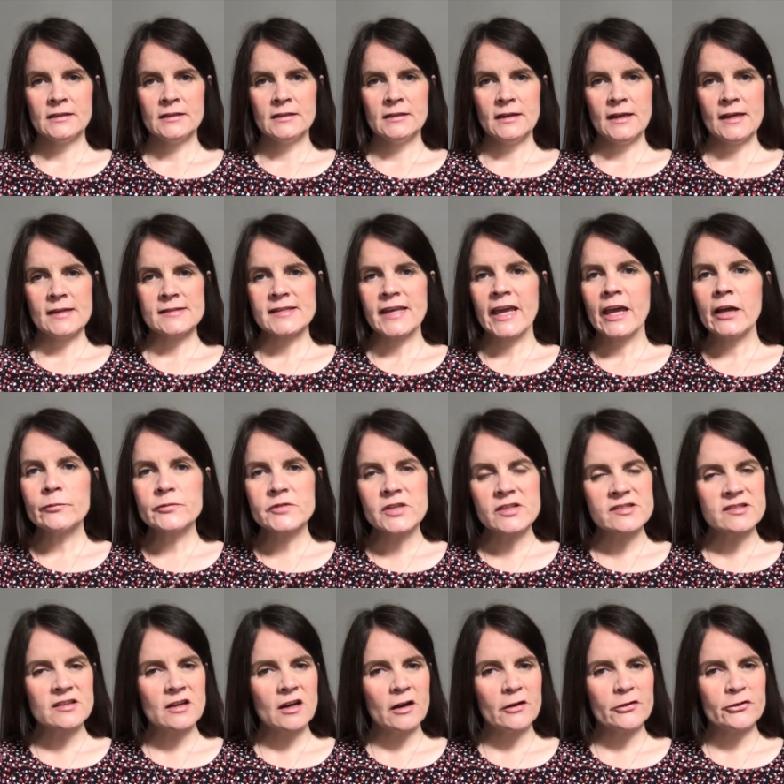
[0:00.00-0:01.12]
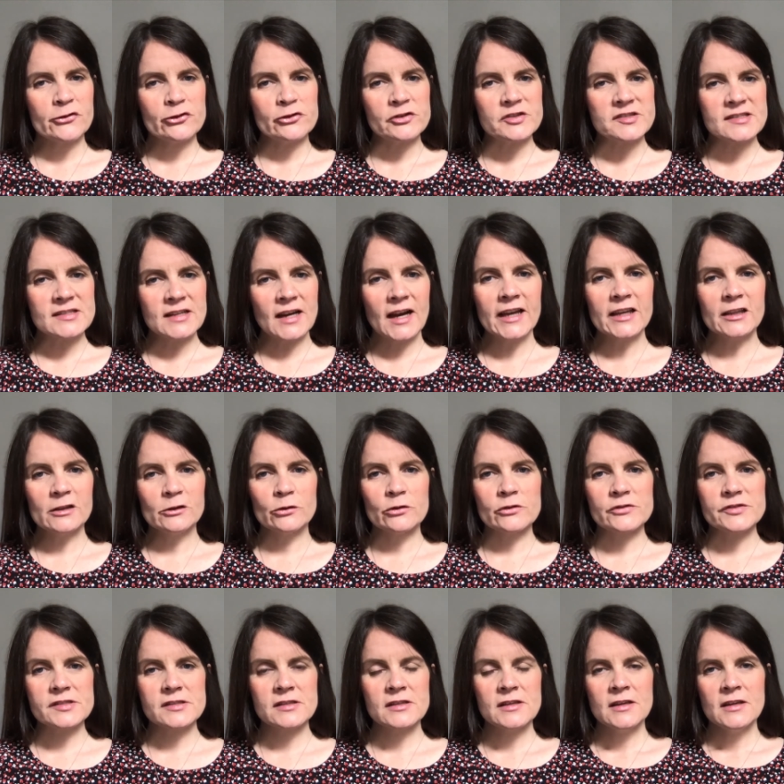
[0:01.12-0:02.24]
It's helped us cut through
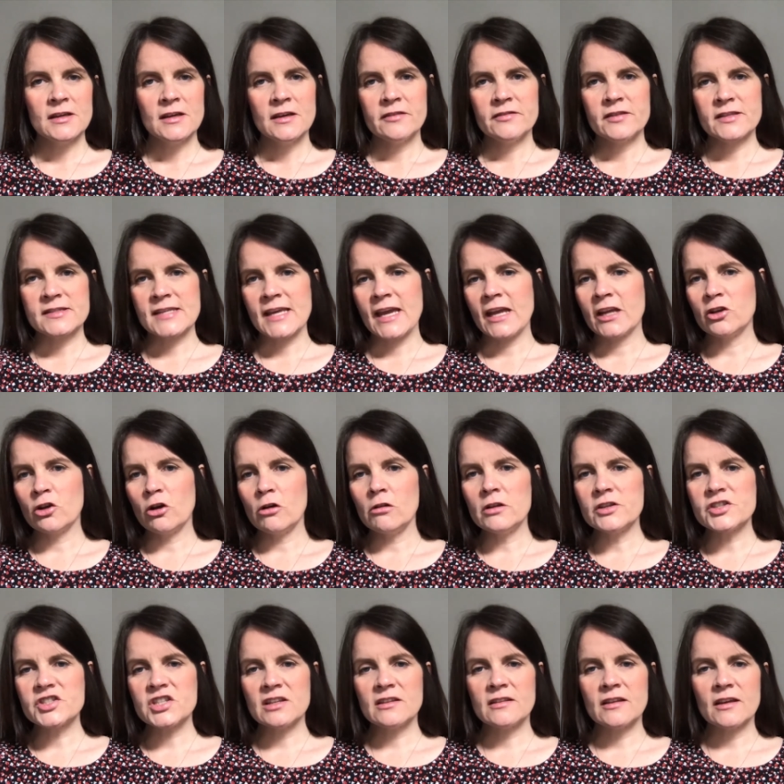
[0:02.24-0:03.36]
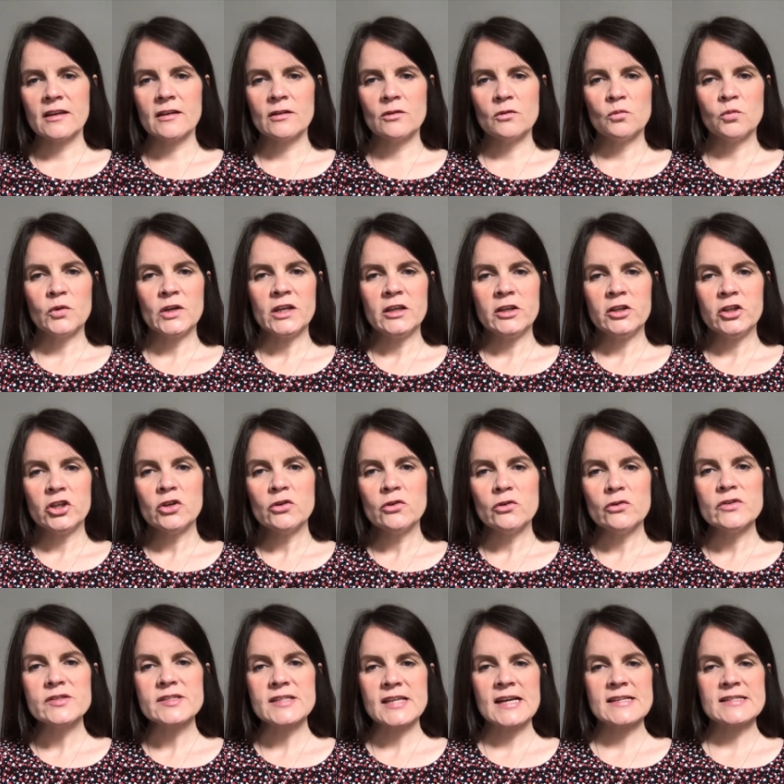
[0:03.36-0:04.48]
silos. The technology that we
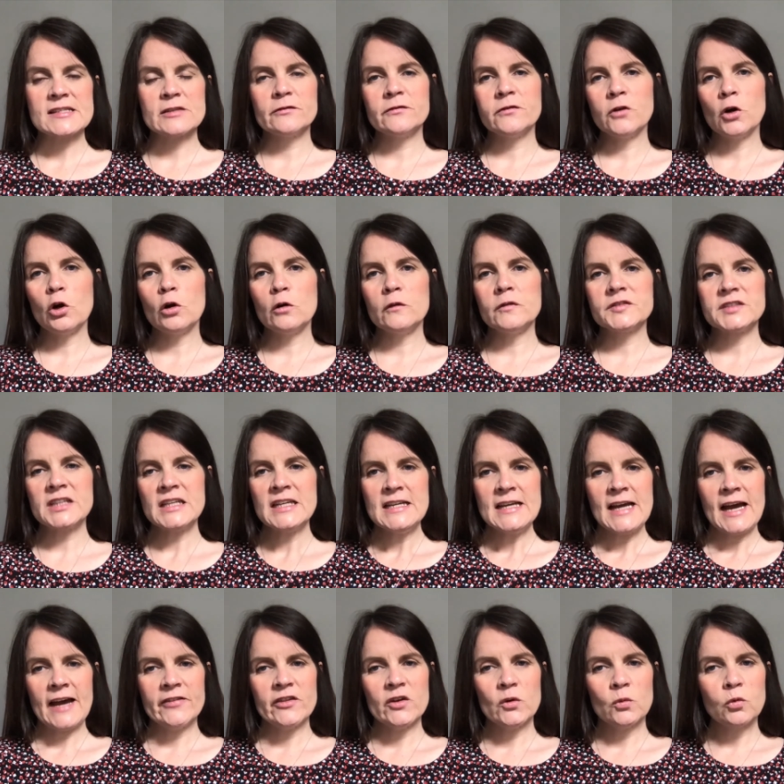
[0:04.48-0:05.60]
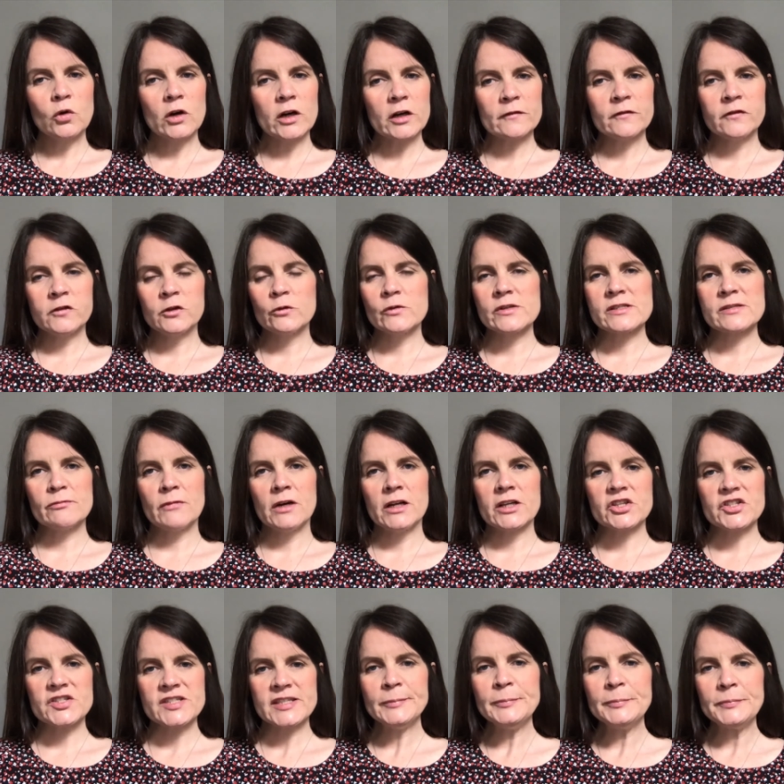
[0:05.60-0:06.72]
use has evolved and the workflow is
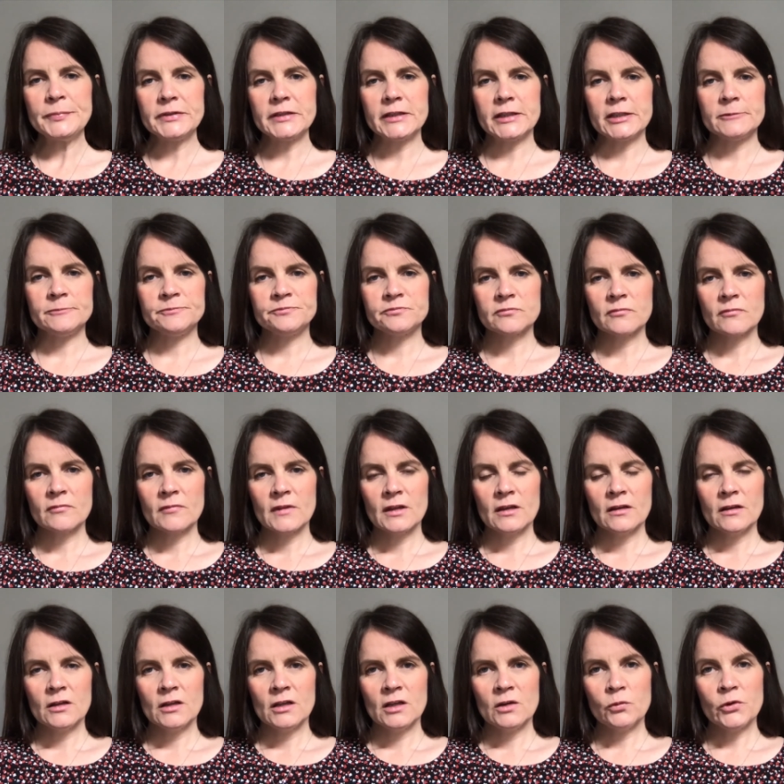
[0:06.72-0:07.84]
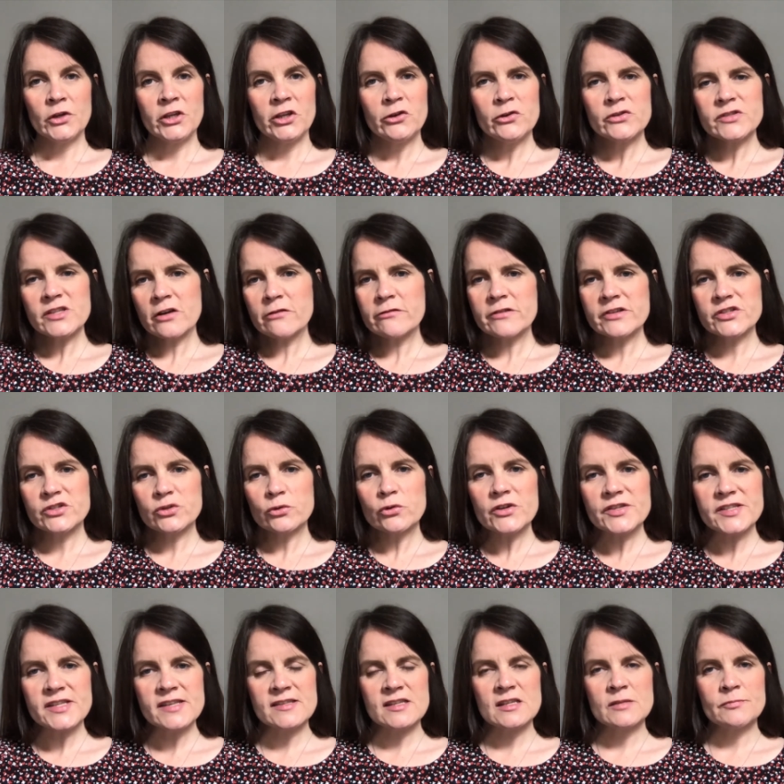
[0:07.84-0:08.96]
much simpler. We use our
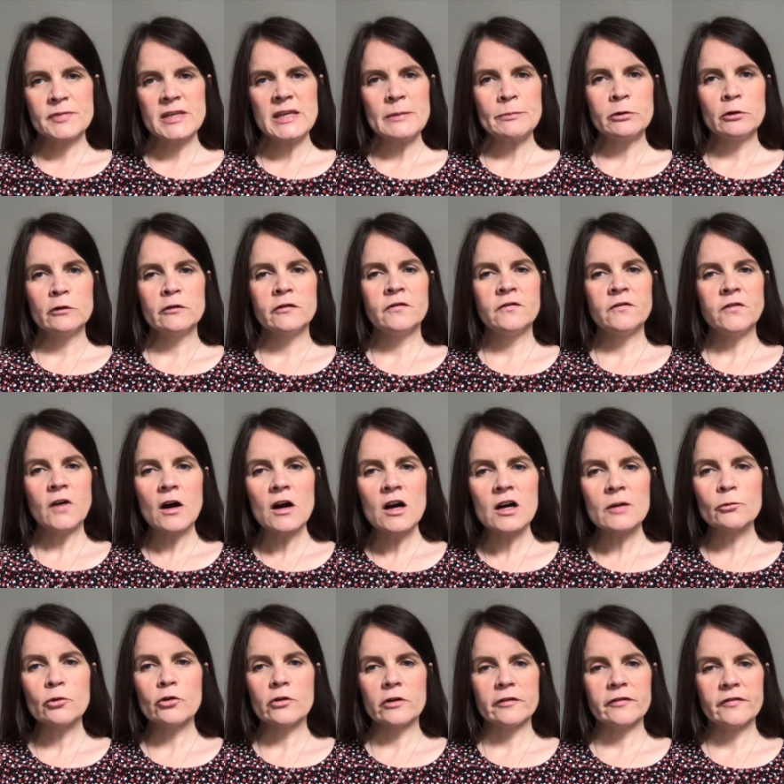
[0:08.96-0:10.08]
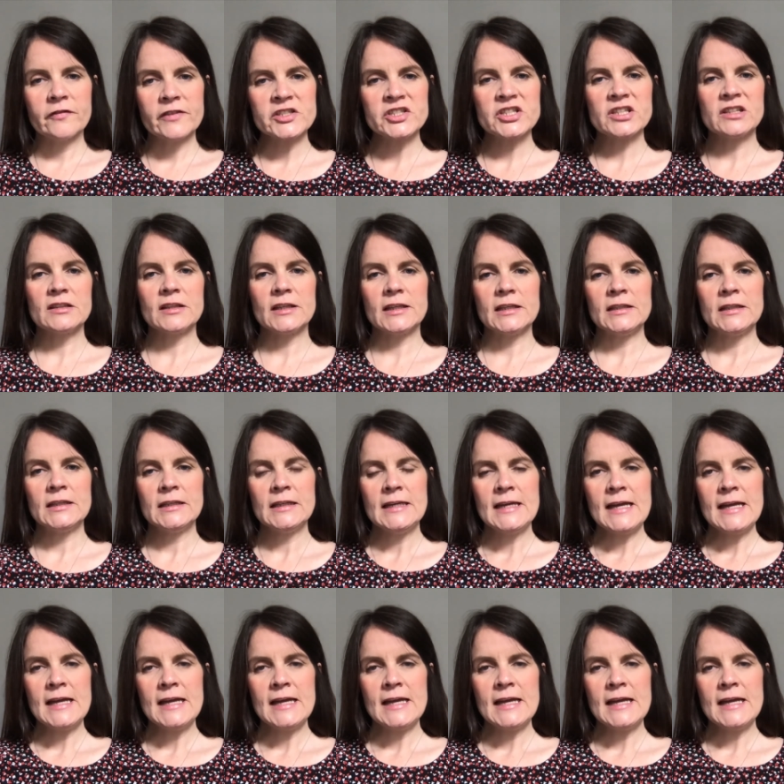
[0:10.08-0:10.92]
resources and people far more efficiently,